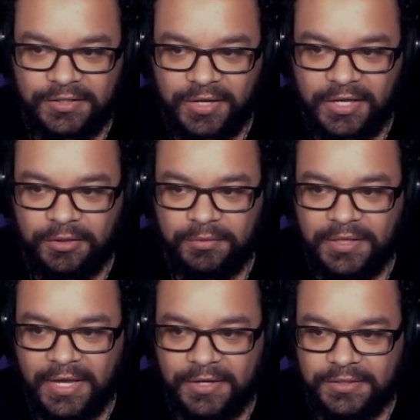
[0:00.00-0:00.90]
So
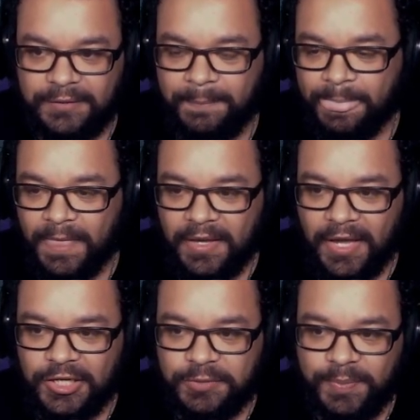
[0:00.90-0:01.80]
83,000
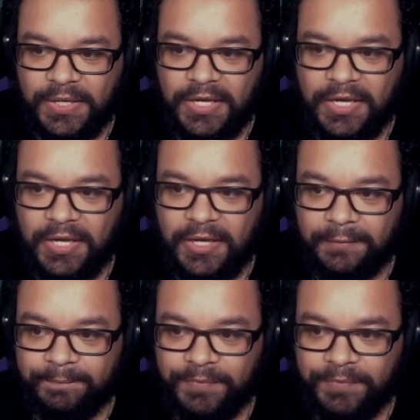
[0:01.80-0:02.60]
HP,